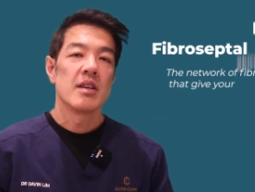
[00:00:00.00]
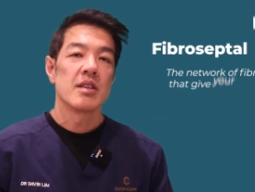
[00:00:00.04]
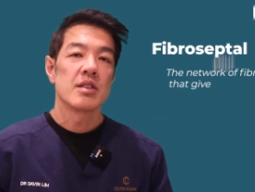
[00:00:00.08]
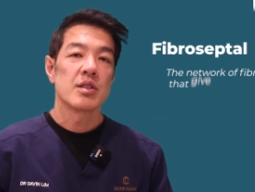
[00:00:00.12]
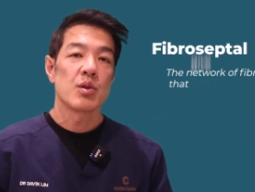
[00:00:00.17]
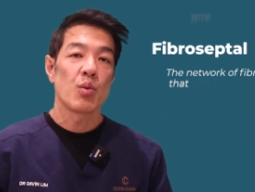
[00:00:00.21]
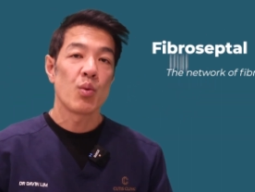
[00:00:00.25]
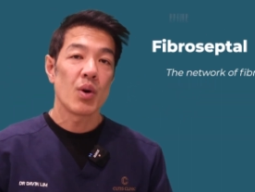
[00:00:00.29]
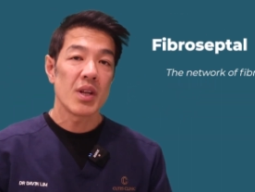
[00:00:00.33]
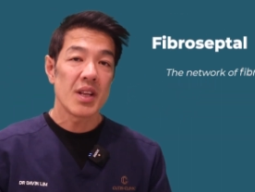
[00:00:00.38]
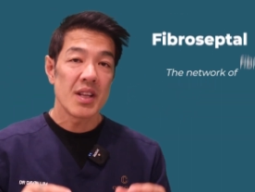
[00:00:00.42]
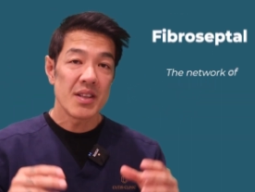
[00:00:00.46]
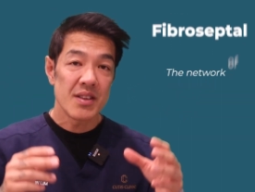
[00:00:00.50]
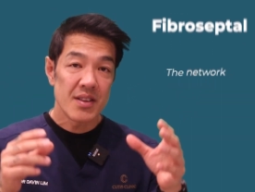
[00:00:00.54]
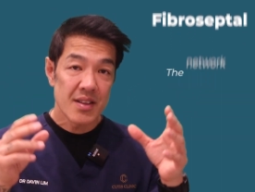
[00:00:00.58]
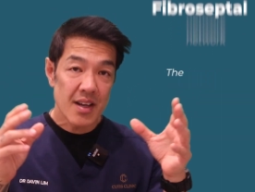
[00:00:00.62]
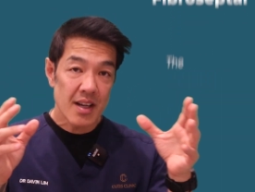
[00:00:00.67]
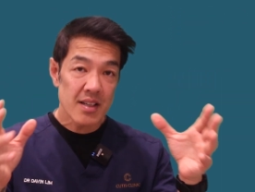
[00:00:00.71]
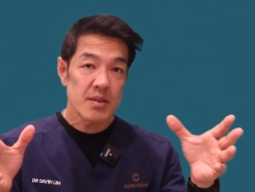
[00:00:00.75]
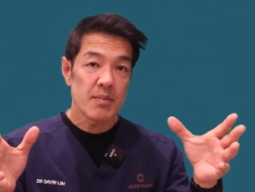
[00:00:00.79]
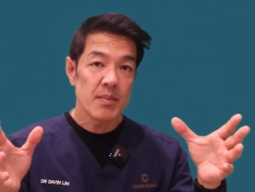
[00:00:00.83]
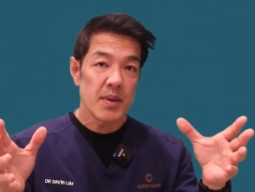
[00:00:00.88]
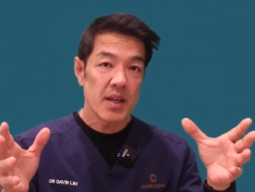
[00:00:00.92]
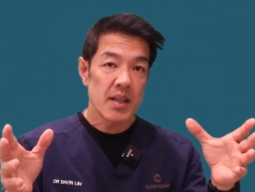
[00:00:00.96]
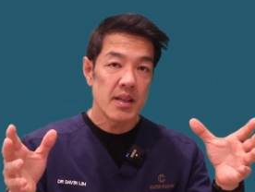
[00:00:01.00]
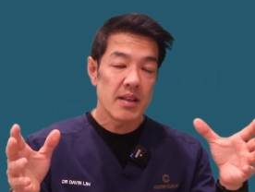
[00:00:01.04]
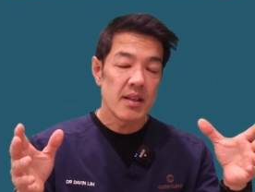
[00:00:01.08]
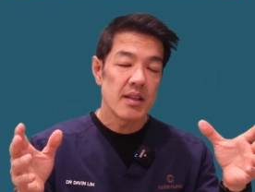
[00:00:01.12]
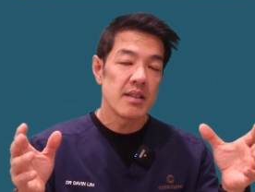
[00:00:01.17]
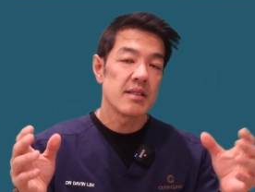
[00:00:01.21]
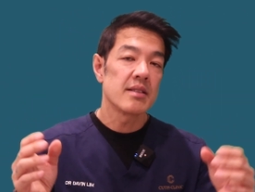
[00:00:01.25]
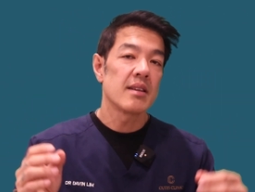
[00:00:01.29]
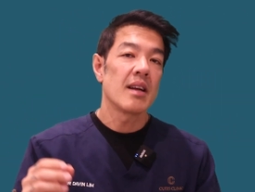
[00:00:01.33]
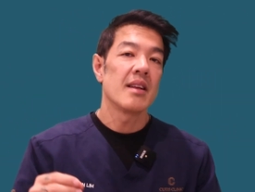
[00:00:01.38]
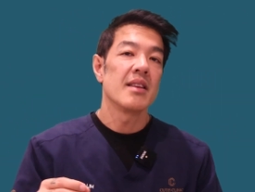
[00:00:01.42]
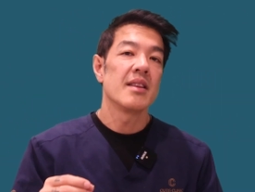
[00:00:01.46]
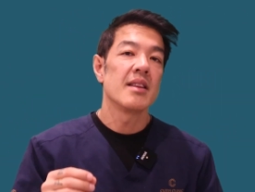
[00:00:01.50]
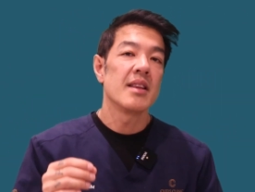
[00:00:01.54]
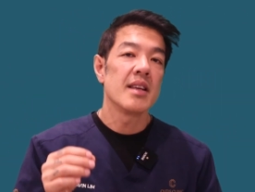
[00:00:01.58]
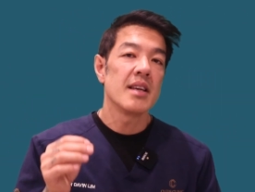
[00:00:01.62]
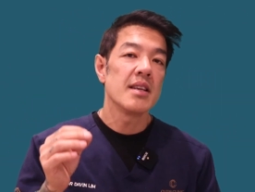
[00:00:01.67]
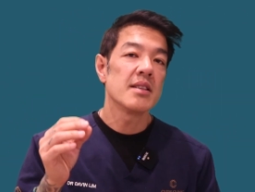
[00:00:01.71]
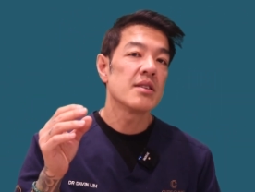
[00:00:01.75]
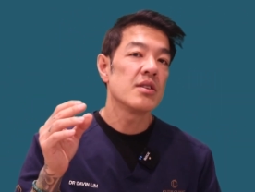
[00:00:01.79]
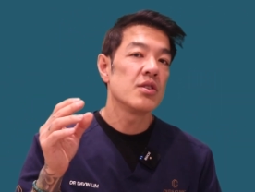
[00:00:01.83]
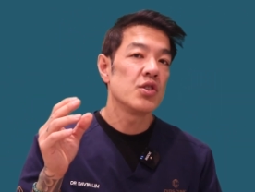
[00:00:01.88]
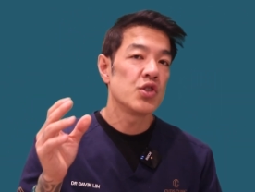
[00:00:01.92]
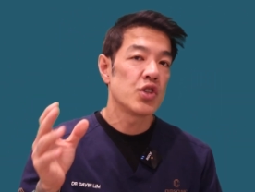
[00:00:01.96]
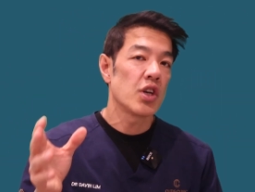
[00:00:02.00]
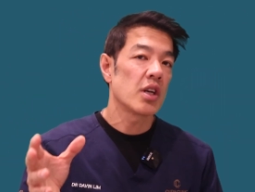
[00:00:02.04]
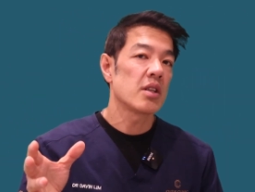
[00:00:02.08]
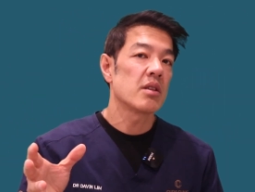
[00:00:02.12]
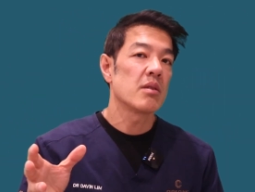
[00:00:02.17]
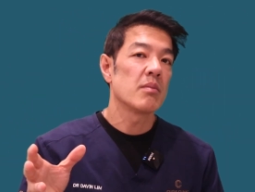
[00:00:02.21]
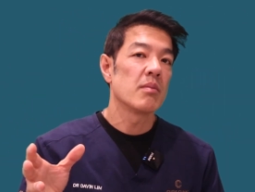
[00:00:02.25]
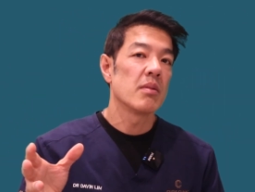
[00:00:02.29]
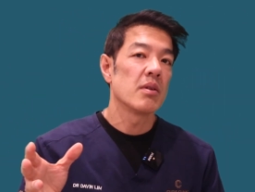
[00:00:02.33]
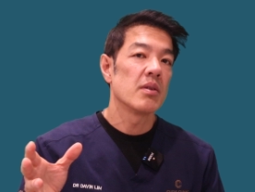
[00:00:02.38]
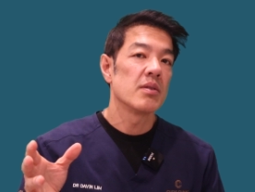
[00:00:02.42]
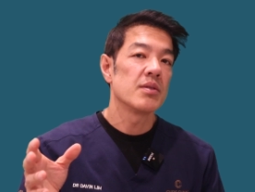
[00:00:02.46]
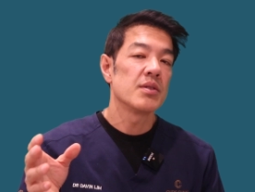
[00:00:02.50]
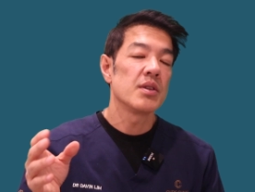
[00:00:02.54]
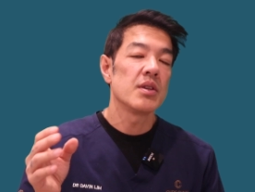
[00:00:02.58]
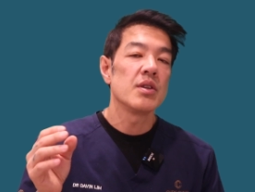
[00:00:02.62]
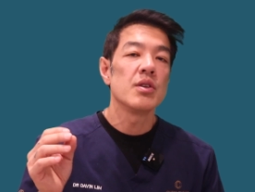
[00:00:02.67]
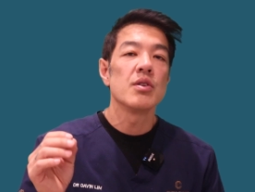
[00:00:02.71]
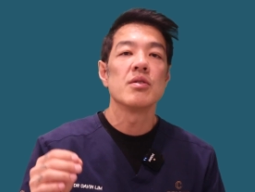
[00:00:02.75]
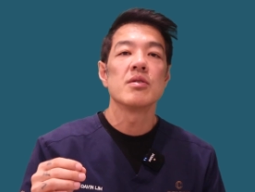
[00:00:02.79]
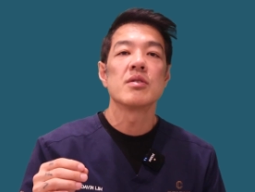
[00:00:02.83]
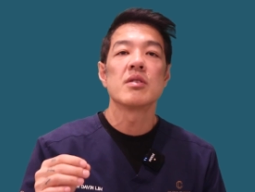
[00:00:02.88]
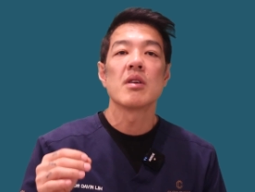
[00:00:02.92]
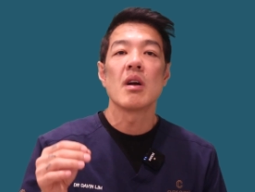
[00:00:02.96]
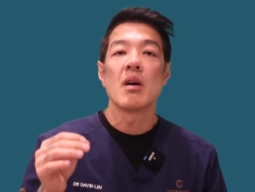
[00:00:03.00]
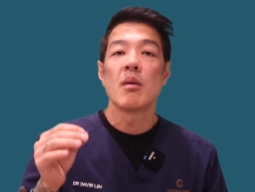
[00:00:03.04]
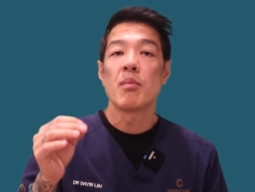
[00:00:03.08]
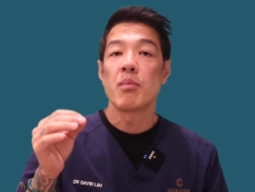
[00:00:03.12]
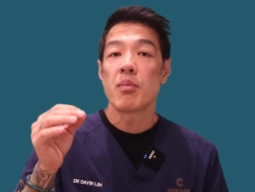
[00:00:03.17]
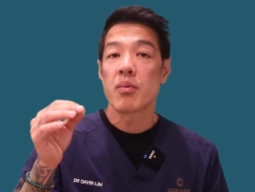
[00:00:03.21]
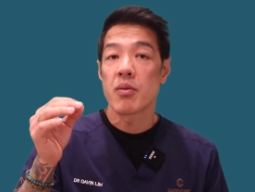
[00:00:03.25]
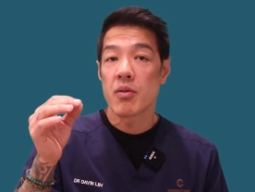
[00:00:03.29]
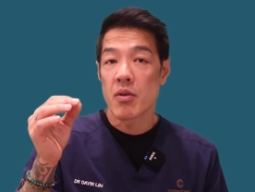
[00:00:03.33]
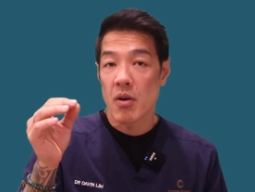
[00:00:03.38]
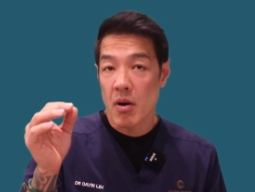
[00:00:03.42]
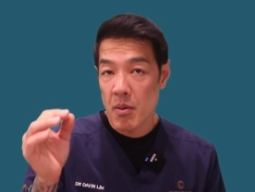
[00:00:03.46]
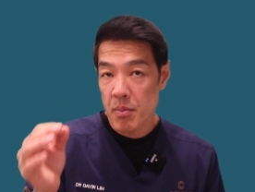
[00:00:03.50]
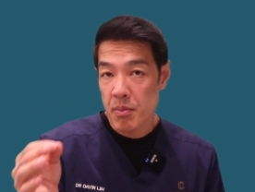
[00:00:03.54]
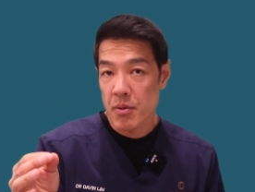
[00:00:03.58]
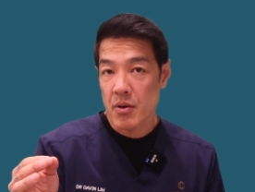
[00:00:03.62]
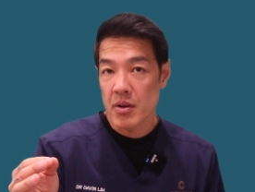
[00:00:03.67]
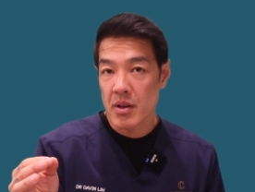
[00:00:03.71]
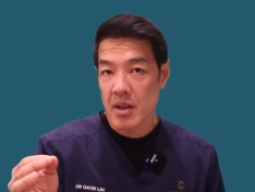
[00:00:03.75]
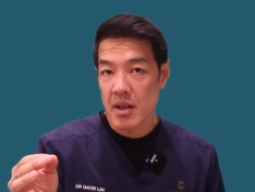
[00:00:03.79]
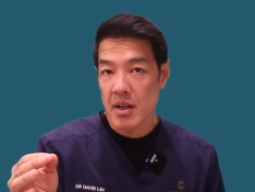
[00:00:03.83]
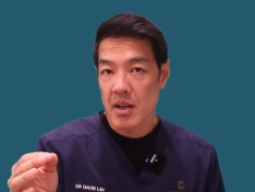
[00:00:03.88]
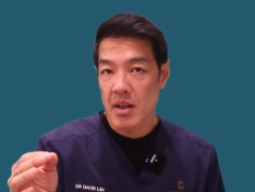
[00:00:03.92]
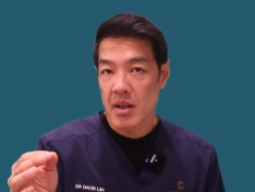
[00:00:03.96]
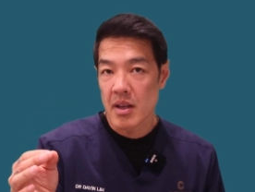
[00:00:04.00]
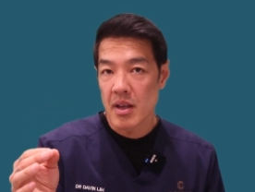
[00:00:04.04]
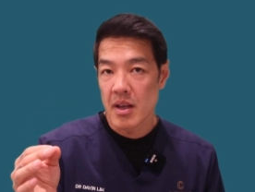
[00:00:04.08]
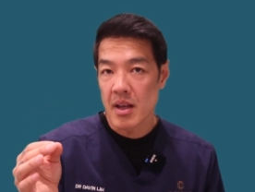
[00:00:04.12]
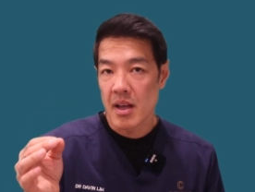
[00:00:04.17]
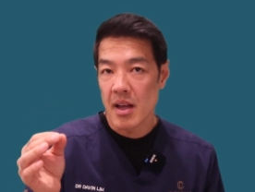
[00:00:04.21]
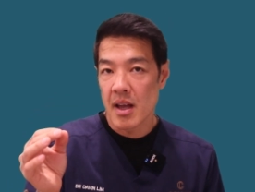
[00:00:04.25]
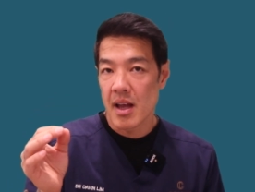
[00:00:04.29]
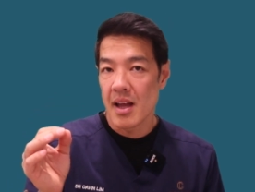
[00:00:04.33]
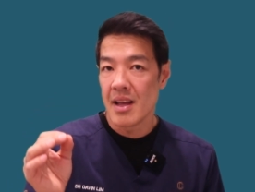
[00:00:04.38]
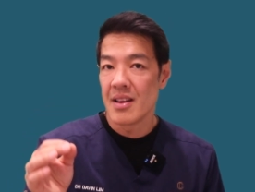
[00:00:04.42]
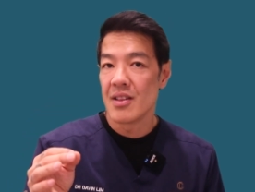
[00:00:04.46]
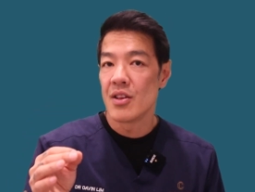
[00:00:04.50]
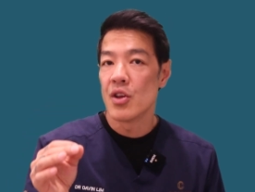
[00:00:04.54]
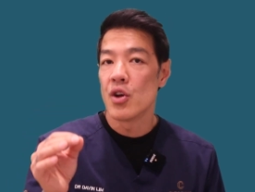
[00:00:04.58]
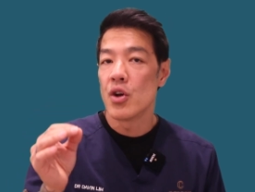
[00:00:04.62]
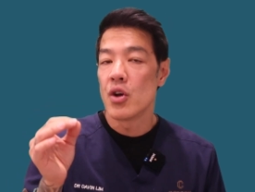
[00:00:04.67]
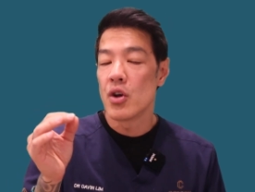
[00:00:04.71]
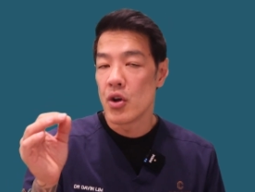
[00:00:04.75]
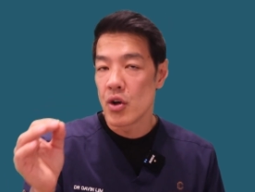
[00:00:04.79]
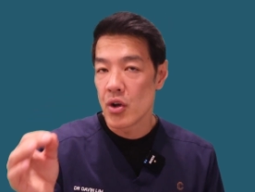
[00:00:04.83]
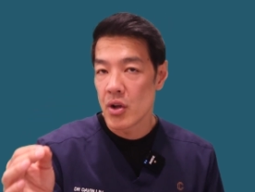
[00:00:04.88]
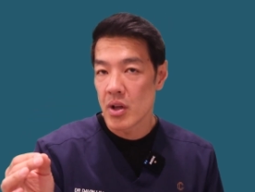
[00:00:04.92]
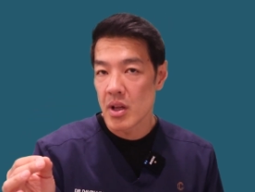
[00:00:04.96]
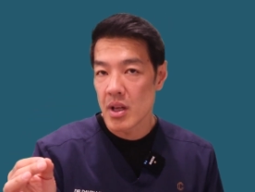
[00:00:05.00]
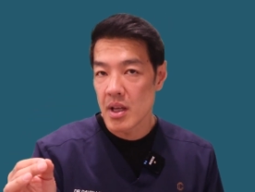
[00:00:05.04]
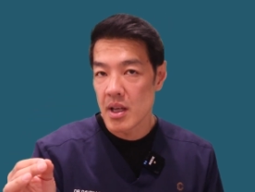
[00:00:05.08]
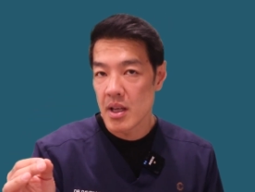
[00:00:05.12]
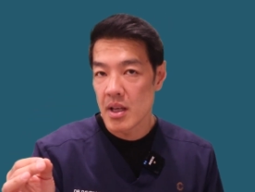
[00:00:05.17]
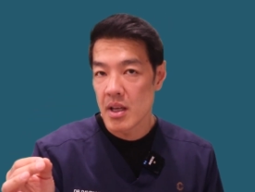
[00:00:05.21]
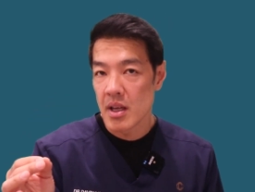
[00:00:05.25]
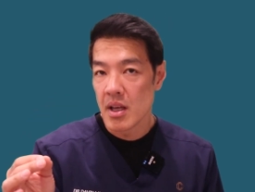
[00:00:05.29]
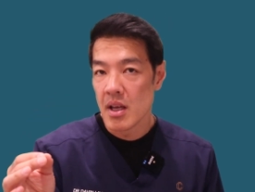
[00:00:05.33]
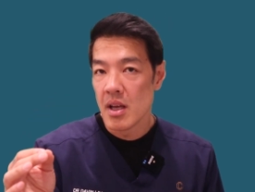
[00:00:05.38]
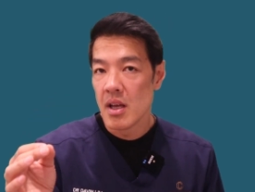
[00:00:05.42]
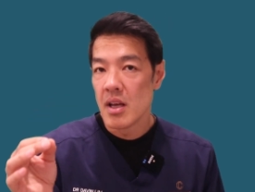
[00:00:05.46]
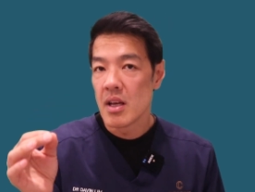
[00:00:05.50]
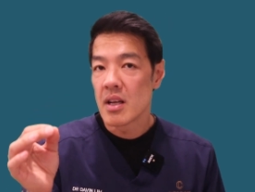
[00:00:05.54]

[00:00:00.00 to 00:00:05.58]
So what it does mean is that these injectables used appropriately and early